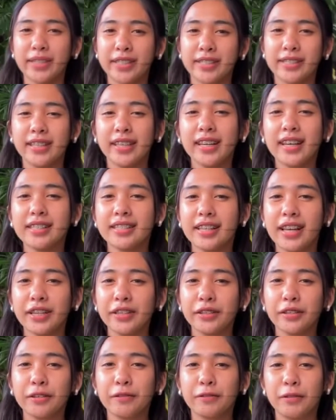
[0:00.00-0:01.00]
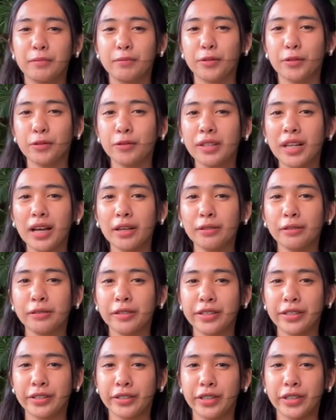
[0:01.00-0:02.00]
Nica Seno from Sunago
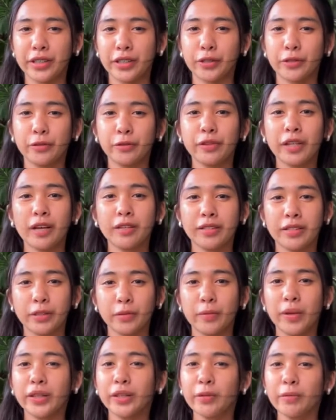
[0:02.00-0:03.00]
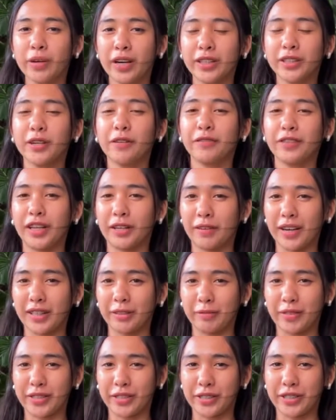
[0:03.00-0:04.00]
Research 2021 of Claret
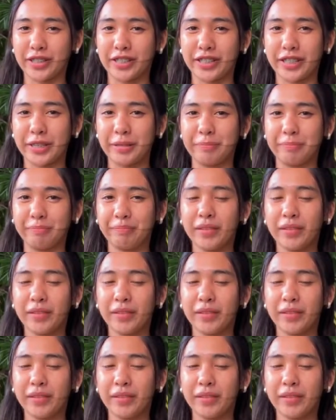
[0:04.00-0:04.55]
Research Team.